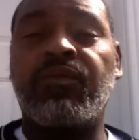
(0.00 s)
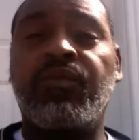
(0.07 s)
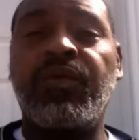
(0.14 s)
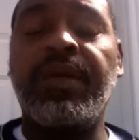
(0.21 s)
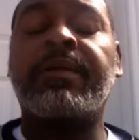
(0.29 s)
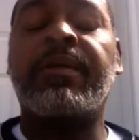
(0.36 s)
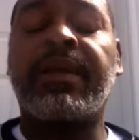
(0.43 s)

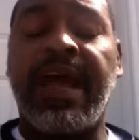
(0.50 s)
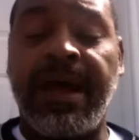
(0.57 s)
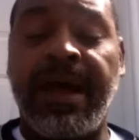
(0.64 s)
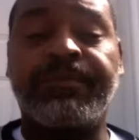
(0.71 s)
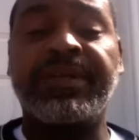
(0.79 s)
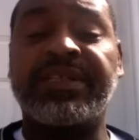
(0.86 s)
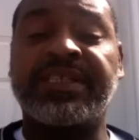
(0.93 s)

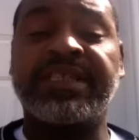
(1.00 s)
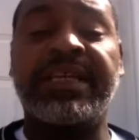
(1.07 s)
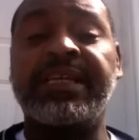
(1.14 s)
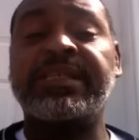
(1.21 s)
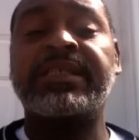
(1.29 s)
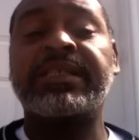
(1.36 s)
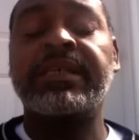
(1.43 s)

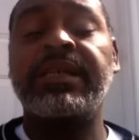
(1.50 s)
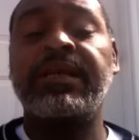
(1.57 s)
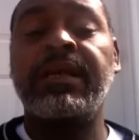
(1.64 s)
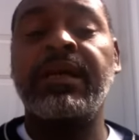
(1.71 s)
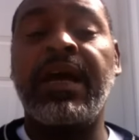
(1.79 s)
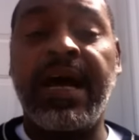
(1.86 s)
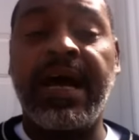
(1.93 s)
recompensance
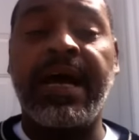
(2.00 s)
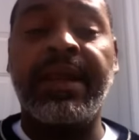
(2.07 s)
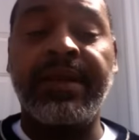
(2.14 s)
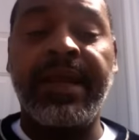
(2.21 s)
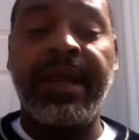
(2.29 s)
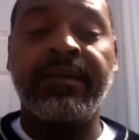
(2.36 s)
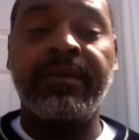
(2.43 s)
on
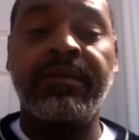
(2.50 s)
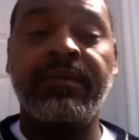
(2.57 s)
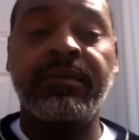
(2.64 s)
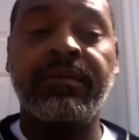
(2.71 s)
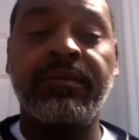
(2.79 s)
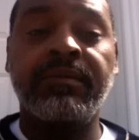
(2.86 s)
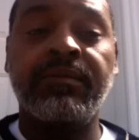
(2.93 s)
that.
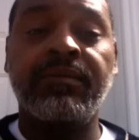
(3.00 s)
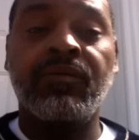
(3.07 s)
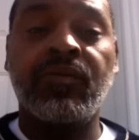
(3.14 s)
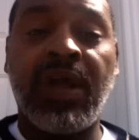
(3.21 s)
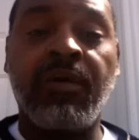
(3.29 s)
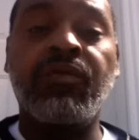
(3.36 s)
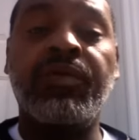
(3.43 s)

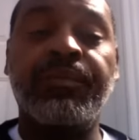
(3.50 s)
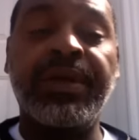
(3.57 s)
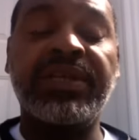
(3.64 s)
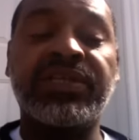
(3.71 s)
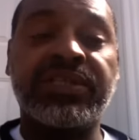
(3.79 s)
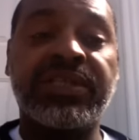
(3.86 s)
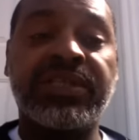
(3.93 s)
I would be
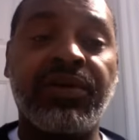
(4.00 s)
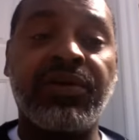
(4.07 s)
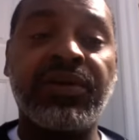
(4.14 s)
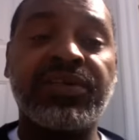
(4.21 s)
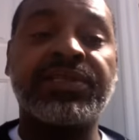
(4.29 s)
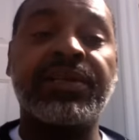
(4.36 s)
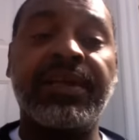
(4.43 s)

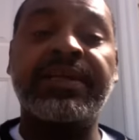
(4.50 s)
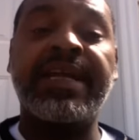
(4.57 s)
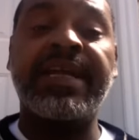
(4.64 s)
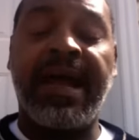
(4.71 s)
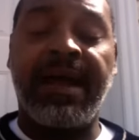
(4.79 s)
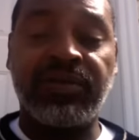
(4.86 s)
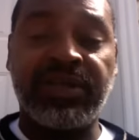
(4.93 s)
seriously
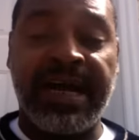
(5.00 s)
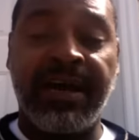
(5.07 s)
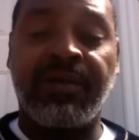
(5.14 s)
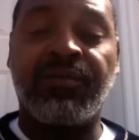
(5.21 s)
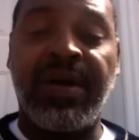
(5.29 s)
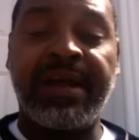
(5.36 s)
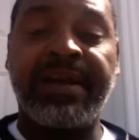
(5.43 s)

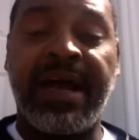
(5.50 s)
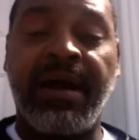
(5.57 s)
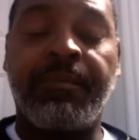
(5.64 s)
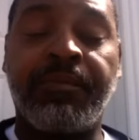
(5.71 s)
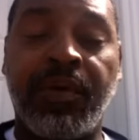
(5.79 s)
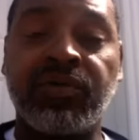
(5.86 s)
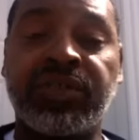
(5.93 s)
downtown right
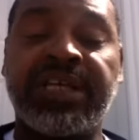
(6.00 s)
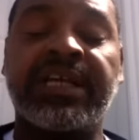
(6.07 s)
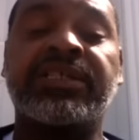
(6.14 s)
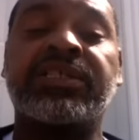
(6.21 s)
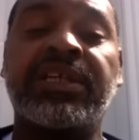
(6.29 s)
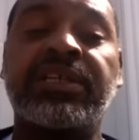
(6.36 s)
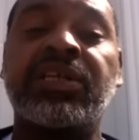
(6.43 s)
now
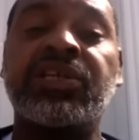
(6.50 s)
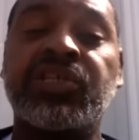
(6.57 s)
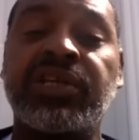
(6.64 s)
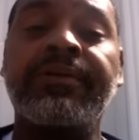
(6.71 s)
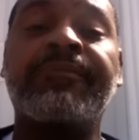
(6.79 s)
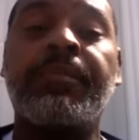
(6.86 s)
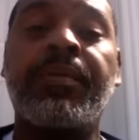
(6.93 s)
protesting the
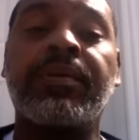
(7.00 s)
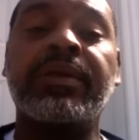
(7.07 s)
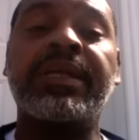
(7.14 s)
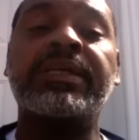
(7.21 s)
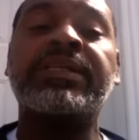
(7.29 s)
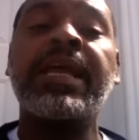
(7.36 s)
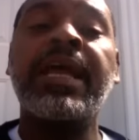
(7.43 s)
chief of
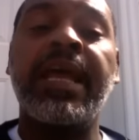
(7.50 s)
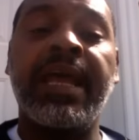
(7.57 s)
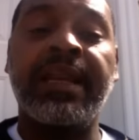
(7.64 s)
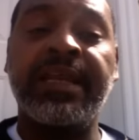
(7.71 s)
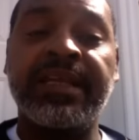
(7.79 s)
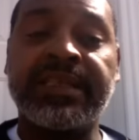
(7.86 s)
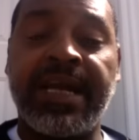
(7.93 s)
police
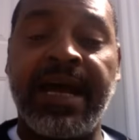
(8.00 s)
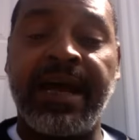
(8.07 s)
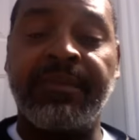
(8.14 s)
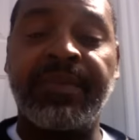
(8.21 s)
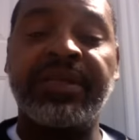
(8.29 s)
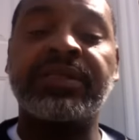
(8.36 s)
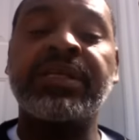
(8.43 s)
and his
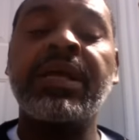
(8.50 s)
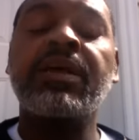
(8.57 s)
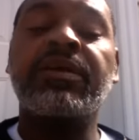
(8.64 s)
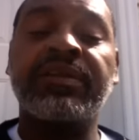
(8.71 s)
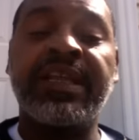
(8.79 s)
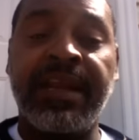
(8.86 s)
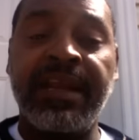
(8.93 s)
comments
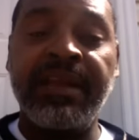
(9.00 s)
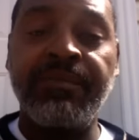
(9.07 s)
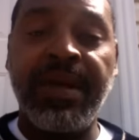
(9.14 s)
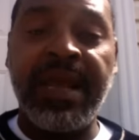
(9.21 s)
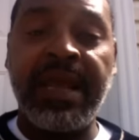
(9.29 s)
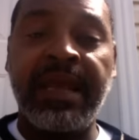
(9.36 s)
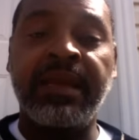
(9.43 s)
that he
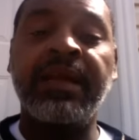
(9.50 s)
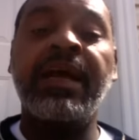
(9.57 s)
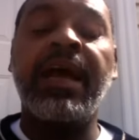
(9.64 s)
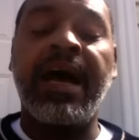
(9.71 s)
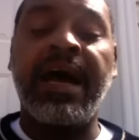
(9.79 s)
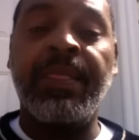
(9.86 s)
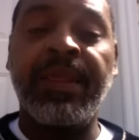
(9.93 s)
made
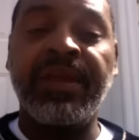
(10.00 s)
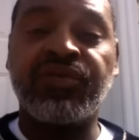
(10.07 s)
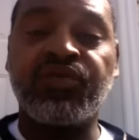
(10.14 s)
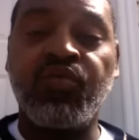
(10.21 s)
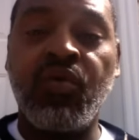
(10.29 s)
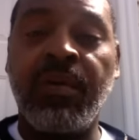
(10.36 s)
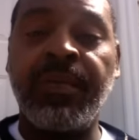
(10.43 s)
on
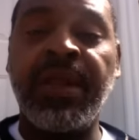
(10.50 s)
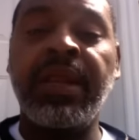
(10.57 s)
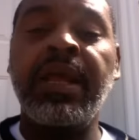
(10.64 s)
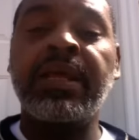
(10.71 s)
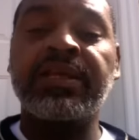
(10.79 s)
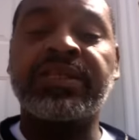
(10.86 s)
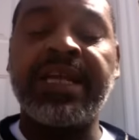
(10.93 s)
this woman
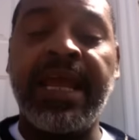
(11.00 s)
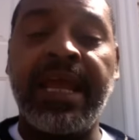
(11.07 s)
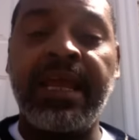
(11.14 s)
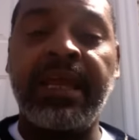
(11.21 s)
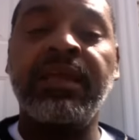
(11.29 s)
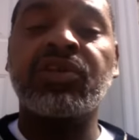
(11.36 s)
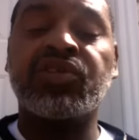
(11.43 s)

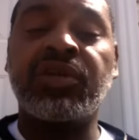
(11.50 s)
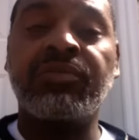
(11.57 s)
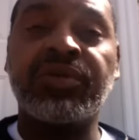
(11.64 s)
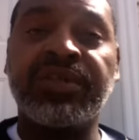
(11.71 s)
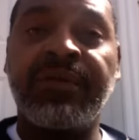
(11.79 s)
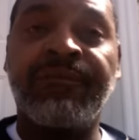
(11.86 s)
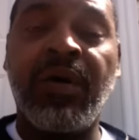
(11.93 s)
saying she
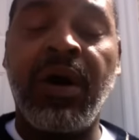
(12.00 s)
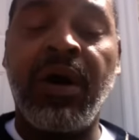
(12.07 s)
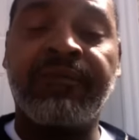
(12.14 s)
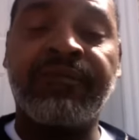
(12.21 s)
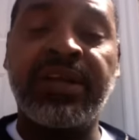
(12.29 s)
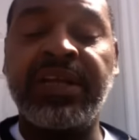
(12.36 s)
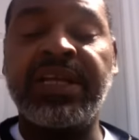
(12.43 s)
was
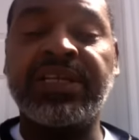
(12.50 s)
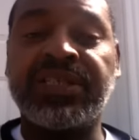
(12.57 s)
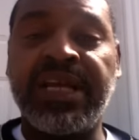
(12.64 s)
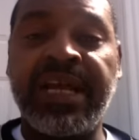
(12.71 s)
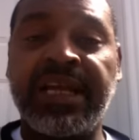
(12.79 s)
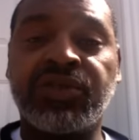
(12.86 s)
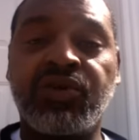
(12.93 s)
involved in this
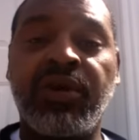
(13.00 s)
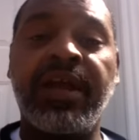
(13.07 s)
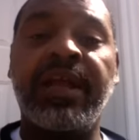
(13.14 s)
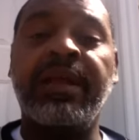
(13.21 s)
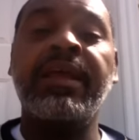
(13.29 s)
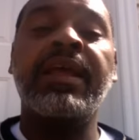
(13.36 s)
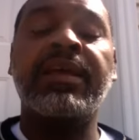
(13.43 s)

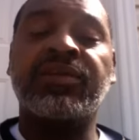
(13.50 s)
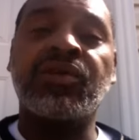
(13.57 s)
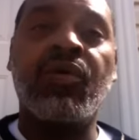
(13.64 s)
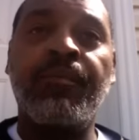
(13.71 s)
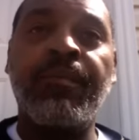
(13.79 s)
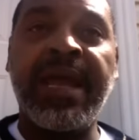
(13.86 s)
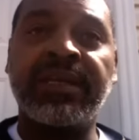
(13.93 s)
X-ray.
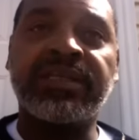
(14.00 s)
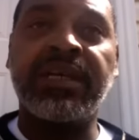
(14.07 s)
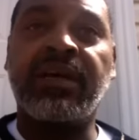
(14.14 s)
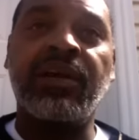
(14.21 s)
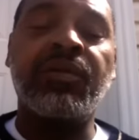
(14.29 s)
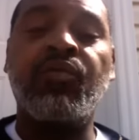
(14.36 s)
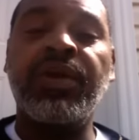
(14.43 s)
So
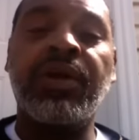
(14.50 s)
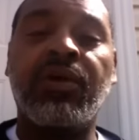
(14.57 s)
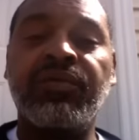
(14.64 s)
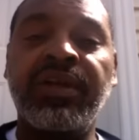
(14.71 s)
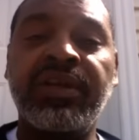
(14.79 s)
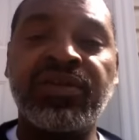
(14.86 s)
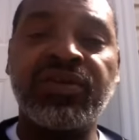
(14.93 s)
basically, we
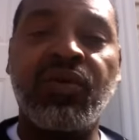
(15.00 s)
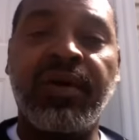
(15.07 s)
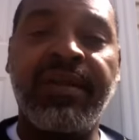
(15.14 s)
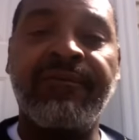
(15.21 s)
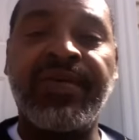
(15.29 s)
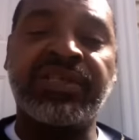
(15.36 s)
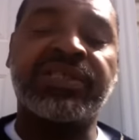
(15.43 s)
don't need to do
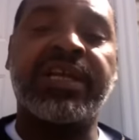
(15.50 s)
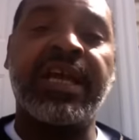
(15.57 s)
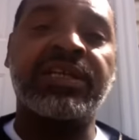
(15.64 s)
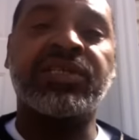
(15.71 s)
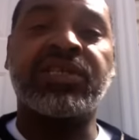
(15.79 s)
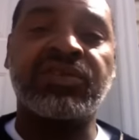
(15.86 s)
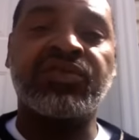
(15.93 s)
an
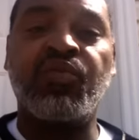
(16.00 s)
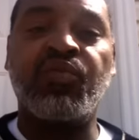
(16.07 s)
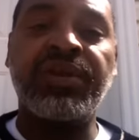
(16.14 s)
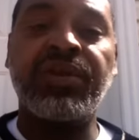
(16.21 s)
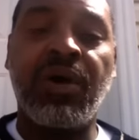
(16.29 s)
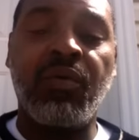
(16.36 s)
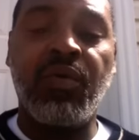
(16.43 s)
investigation because
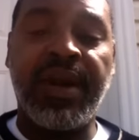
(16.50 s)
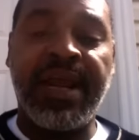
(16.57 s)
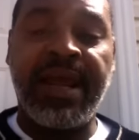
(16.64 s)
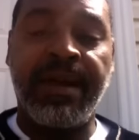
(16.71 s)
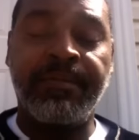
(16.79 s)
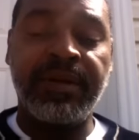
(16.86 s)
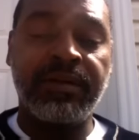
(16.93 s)
we know what
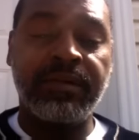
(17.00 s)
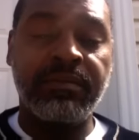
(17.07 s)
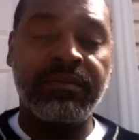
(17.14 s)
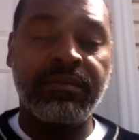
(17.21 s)
happened.